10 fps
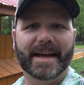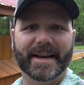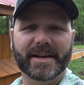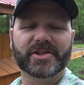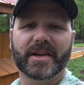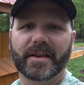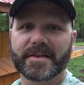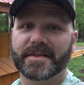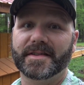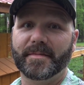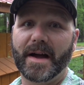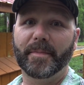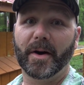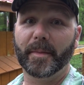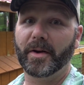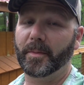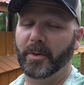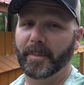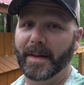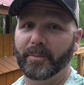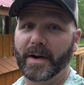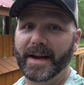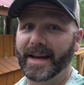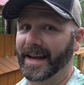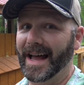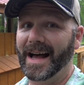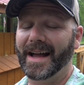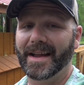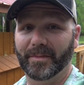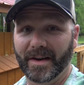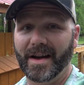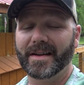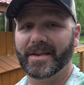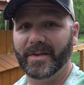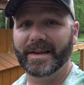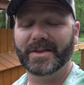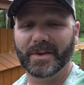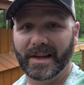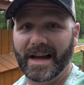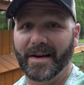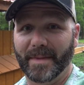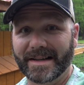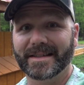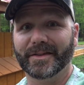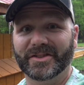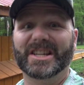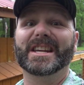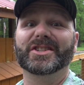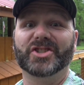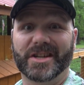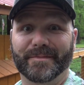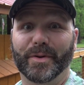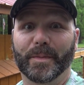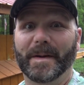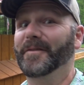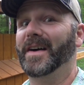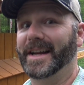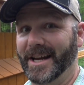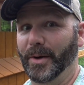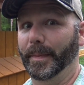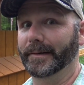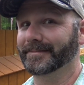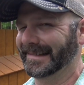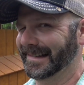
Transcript: An eggshell is a semi-permeable membrane, and I am not going to allow myself to eat chicken poop if I can help it.